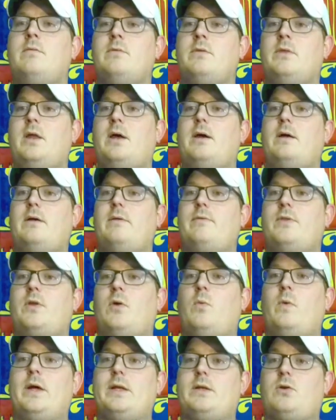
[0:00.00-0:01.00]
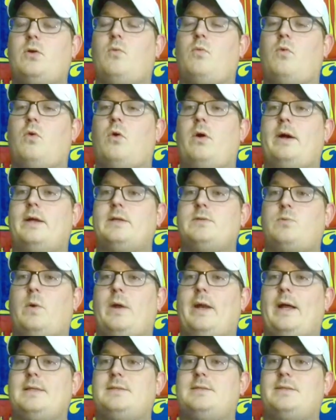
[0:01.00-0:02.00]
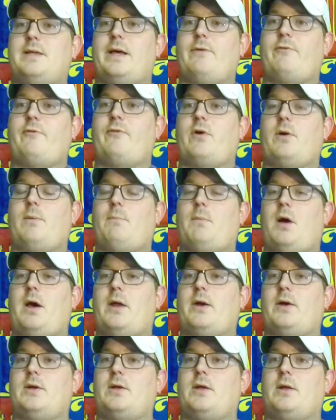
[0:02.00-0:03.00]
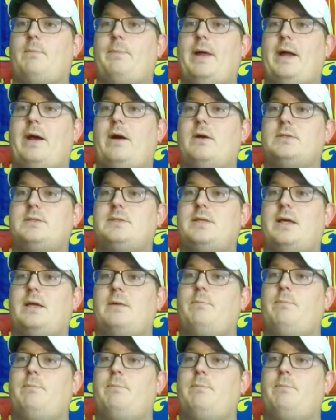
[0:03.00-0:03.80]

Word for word: the the Winter War is what I said for a modern comparison,